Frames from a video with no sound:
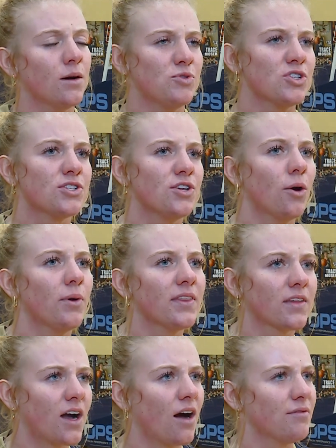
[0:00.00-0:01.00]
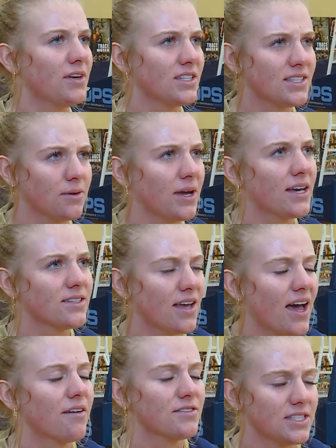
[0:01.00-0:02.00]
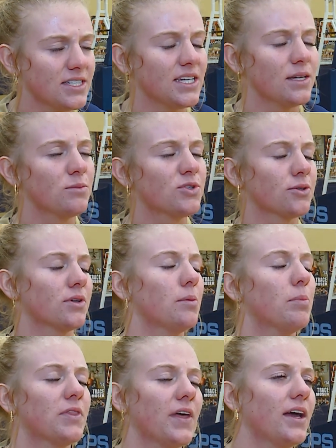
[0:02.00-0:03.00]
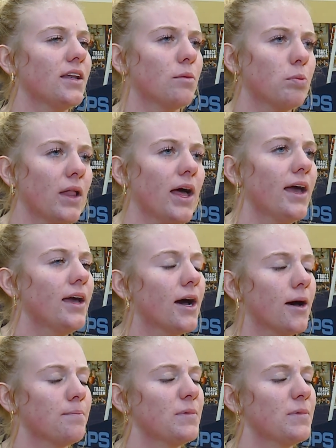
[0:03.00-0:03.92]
Just knowing the confidence that we have as a team to really put that into play.